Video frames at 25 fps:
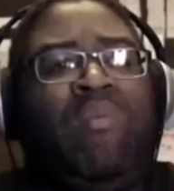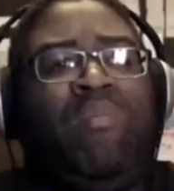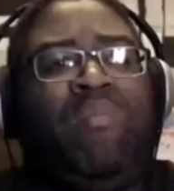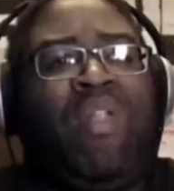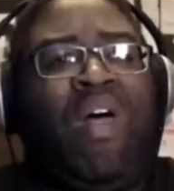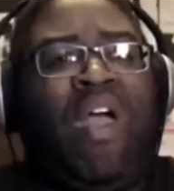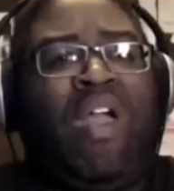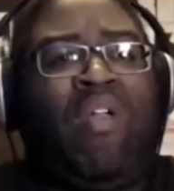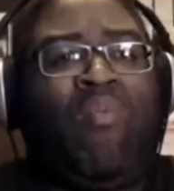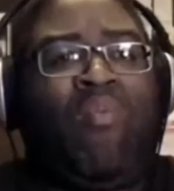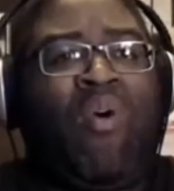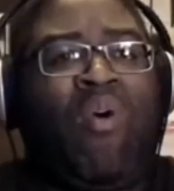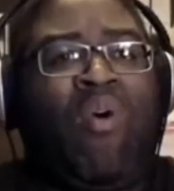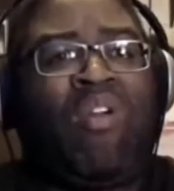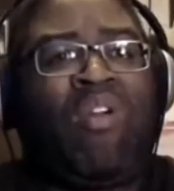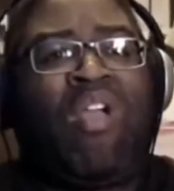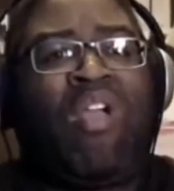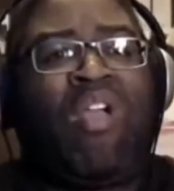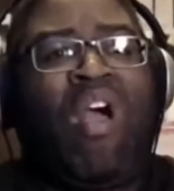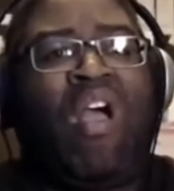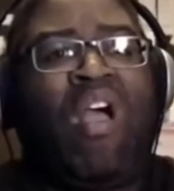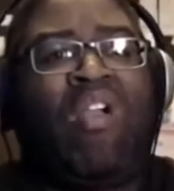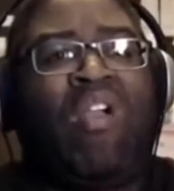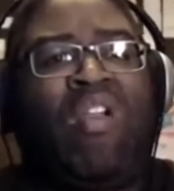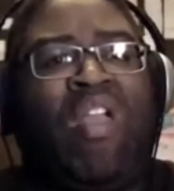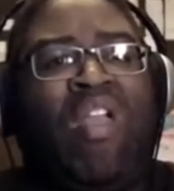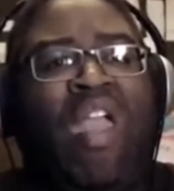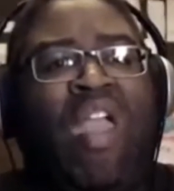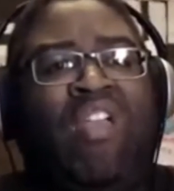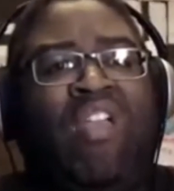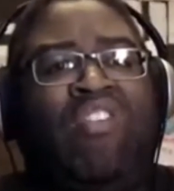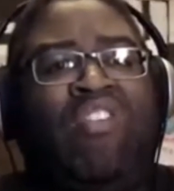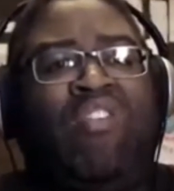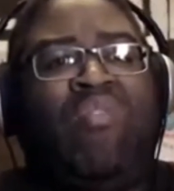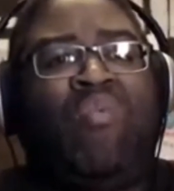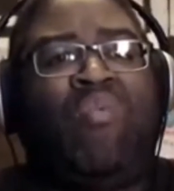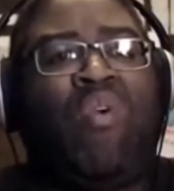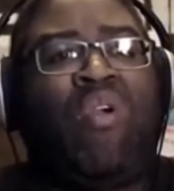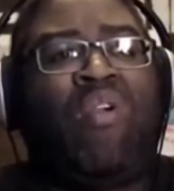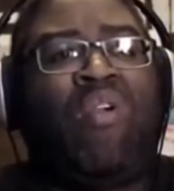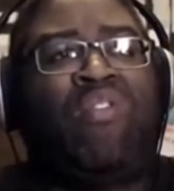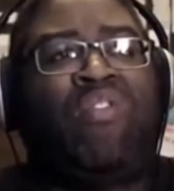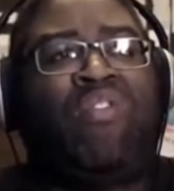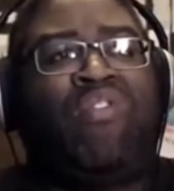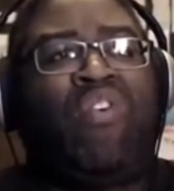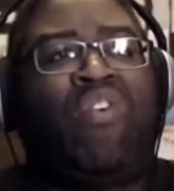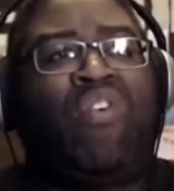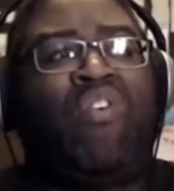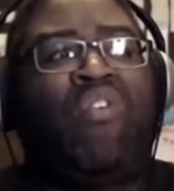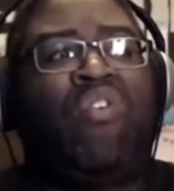Blindwater Congregation work for
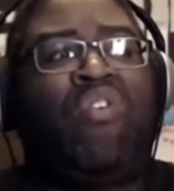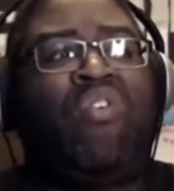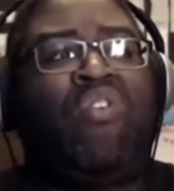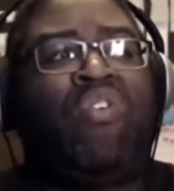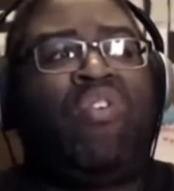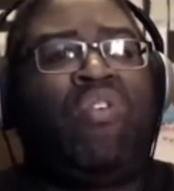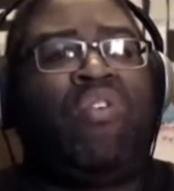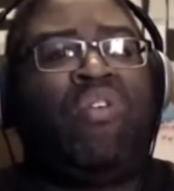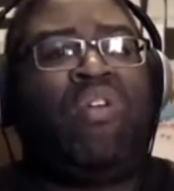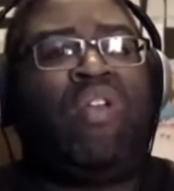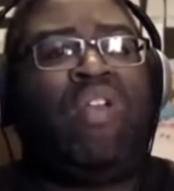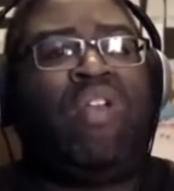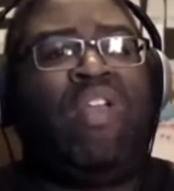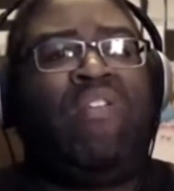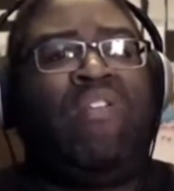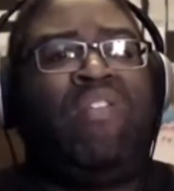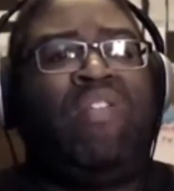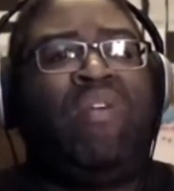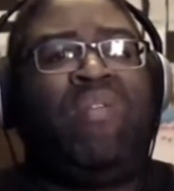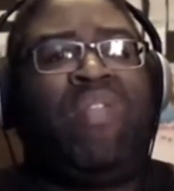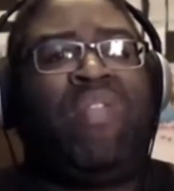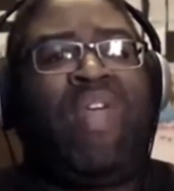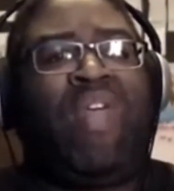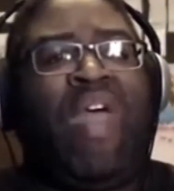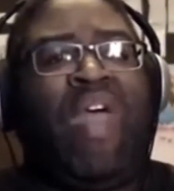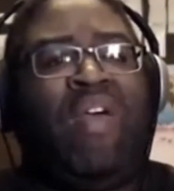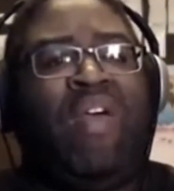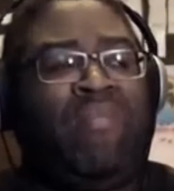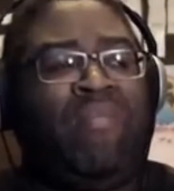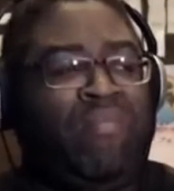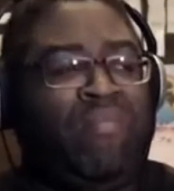Circle, and even though that